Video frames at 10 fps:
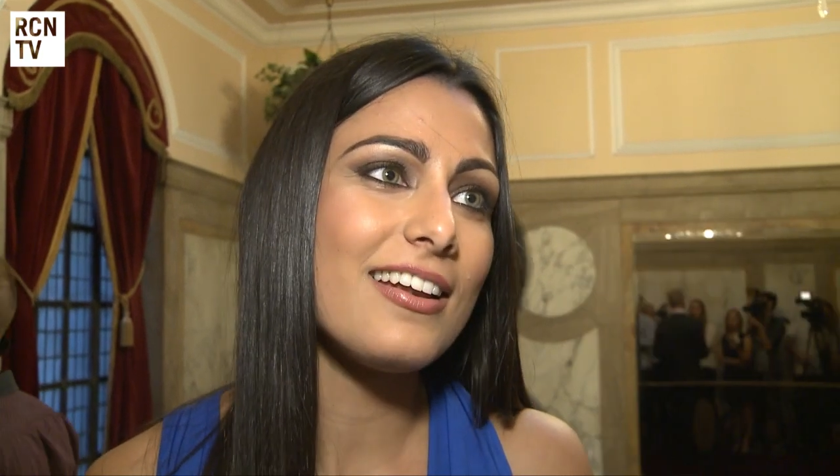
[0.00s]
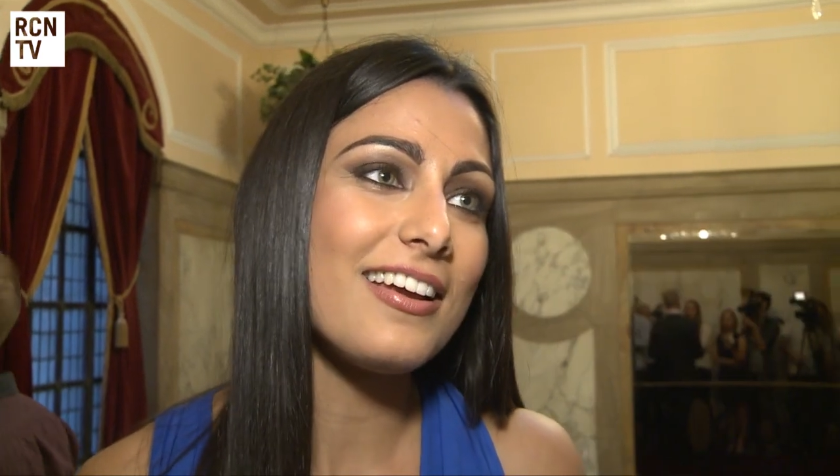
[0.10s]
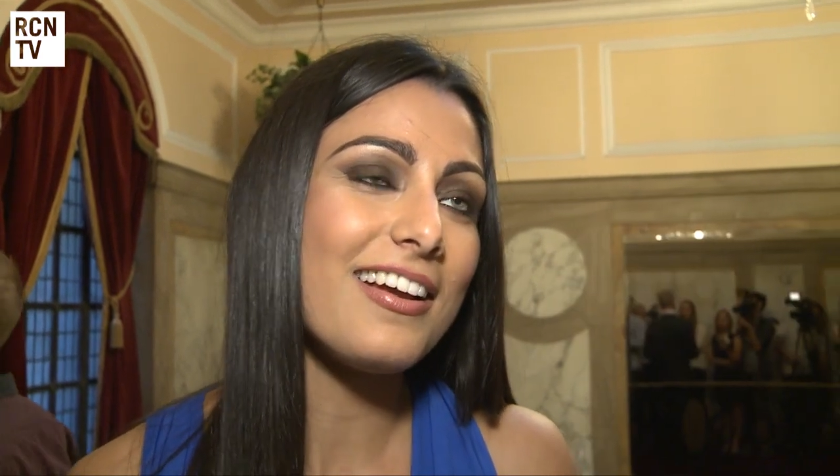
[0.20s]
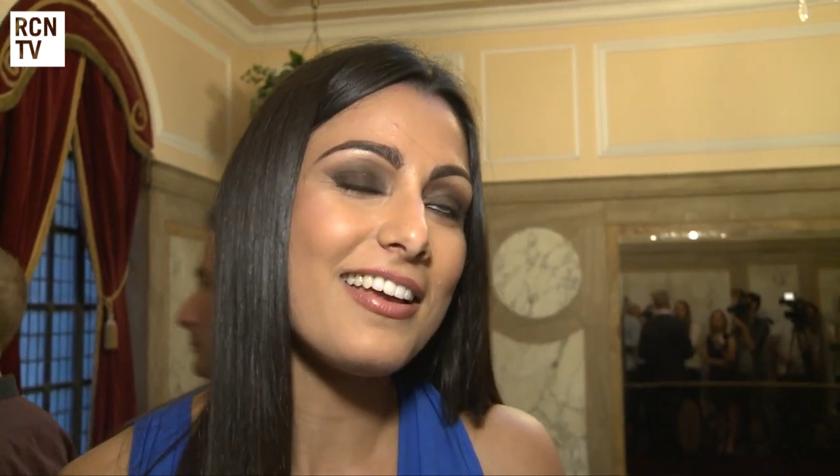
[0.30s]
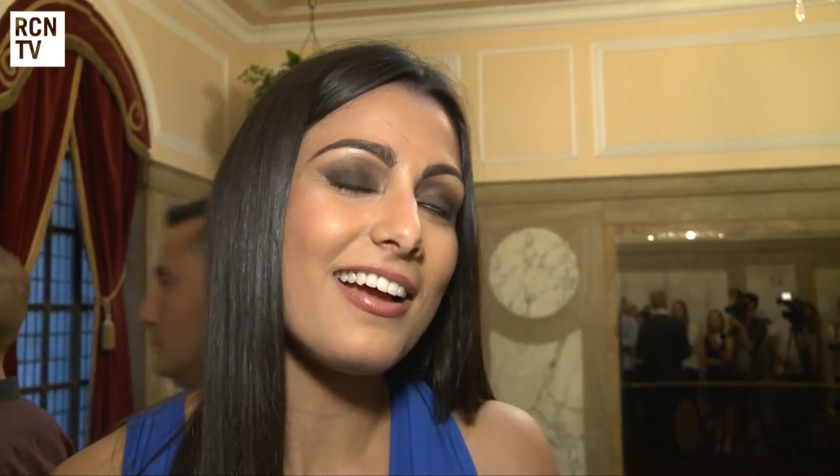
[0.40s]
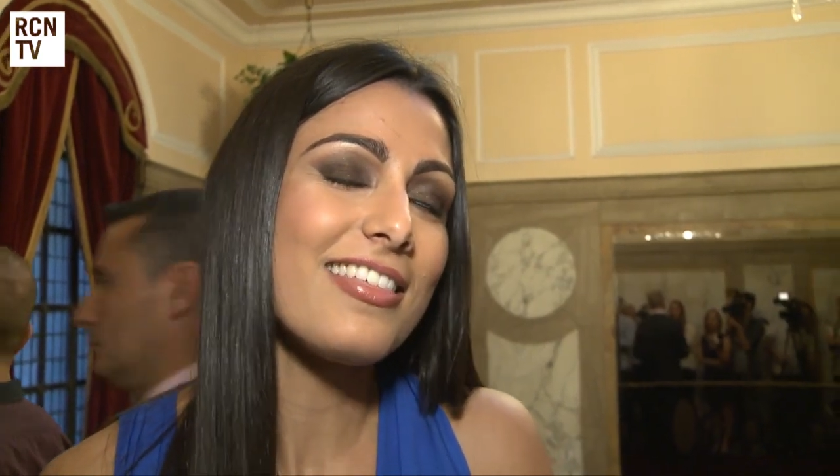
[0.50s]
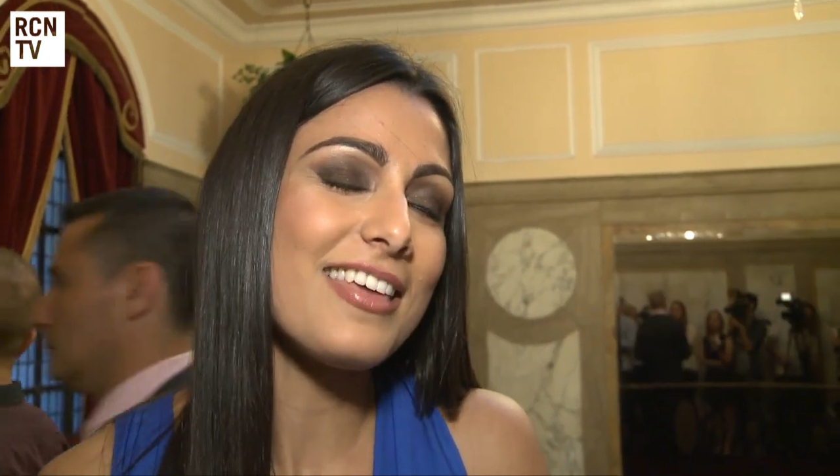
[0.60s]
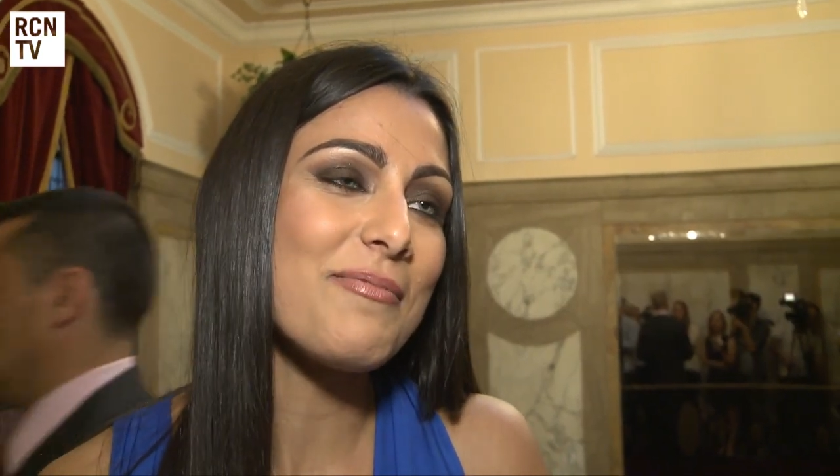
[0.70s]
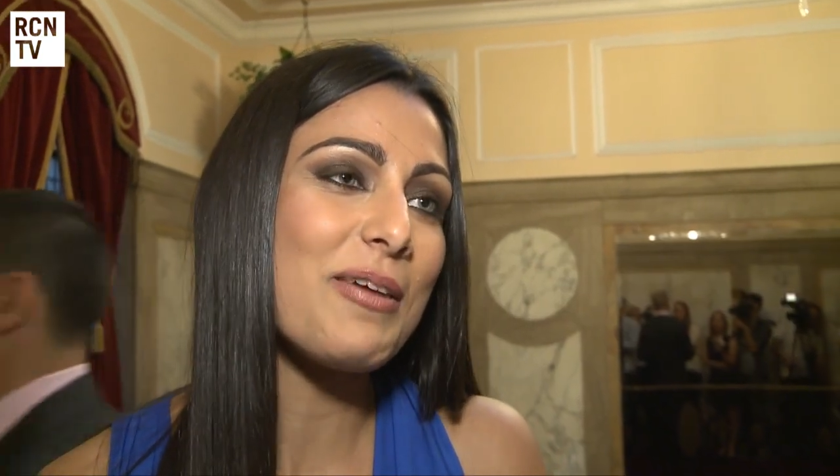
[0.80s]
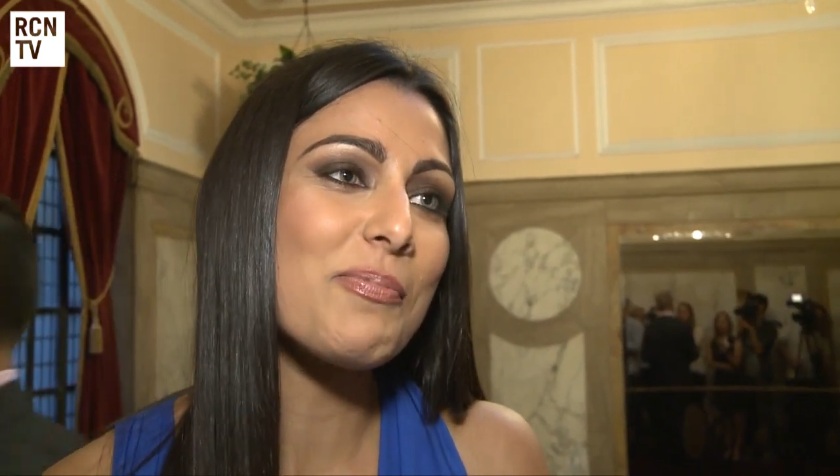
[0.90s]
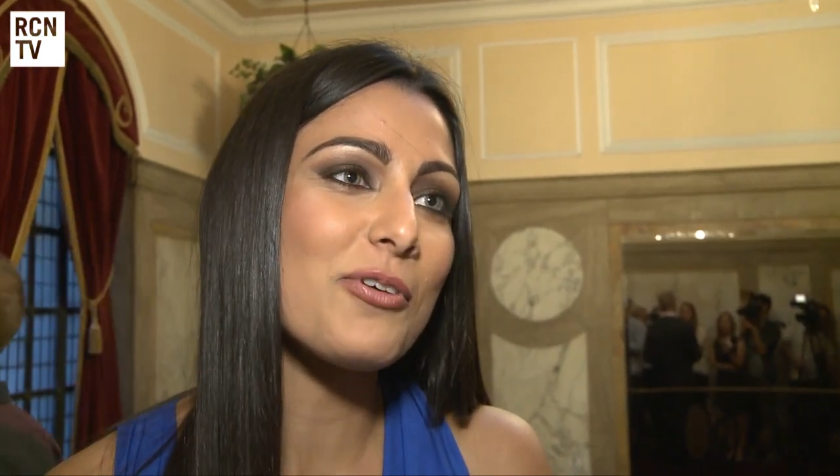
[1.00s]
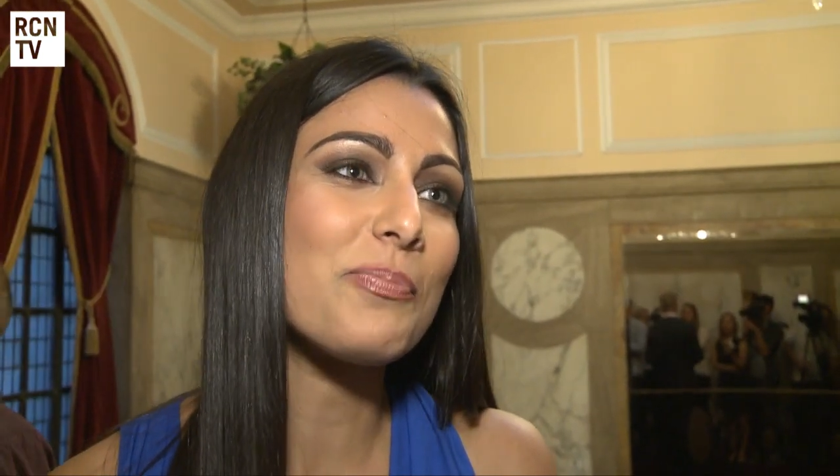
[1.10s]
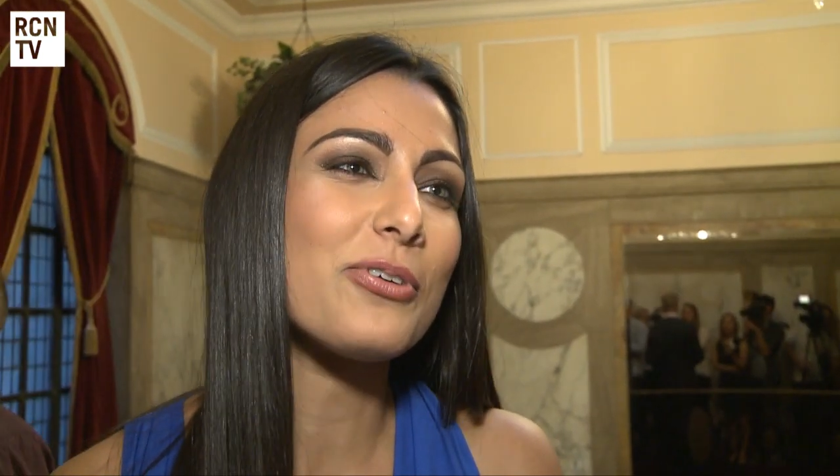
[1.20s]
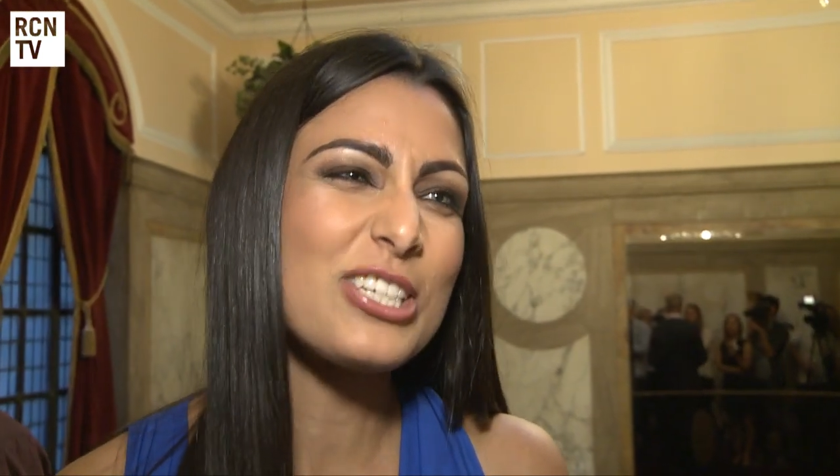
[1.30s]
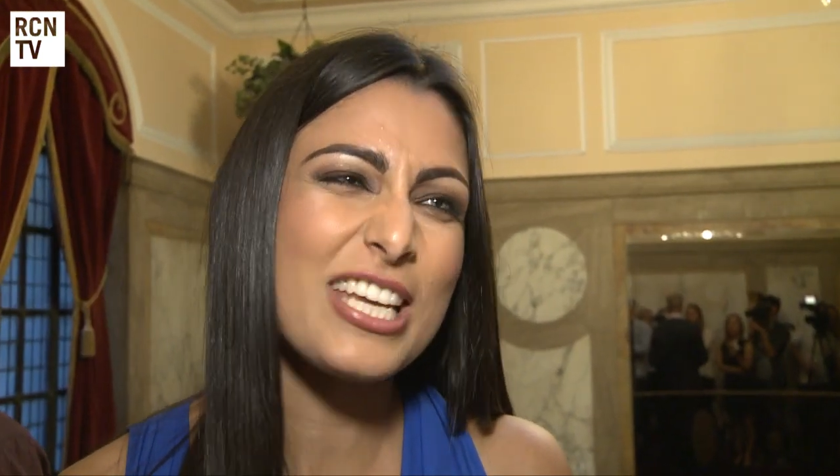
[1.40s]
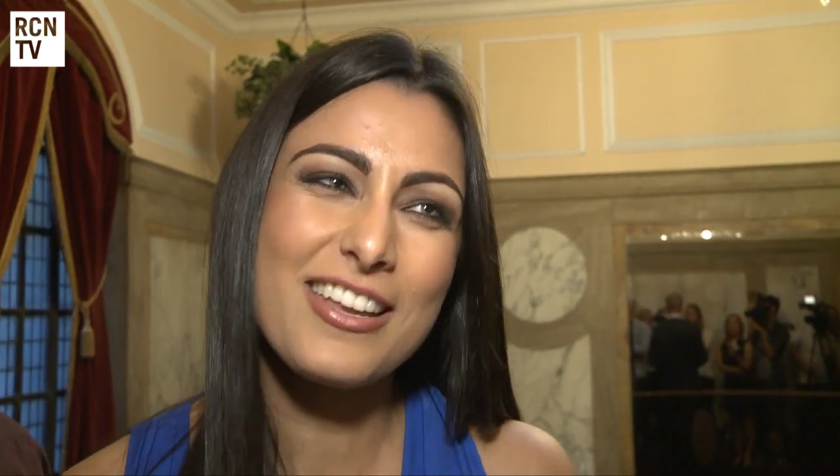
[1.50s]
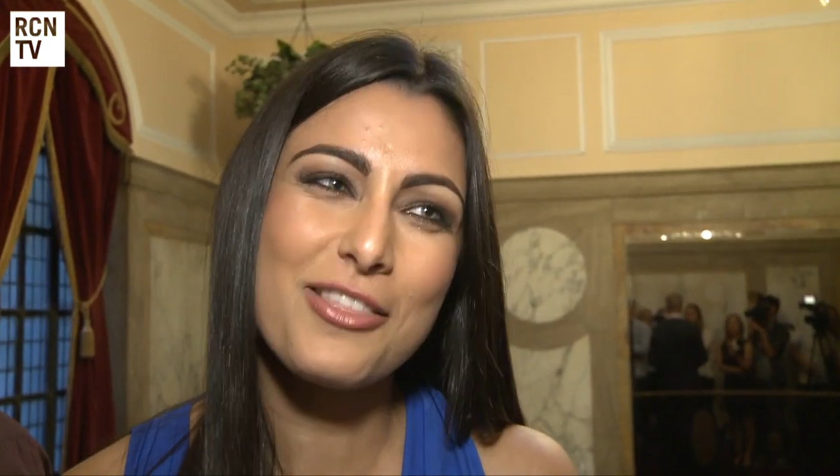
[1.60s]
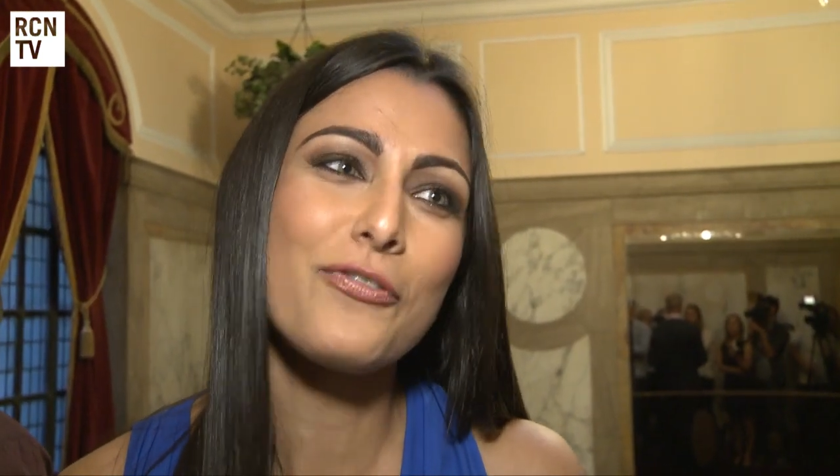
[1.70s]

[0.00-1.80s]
And I, I, I, think people appreciated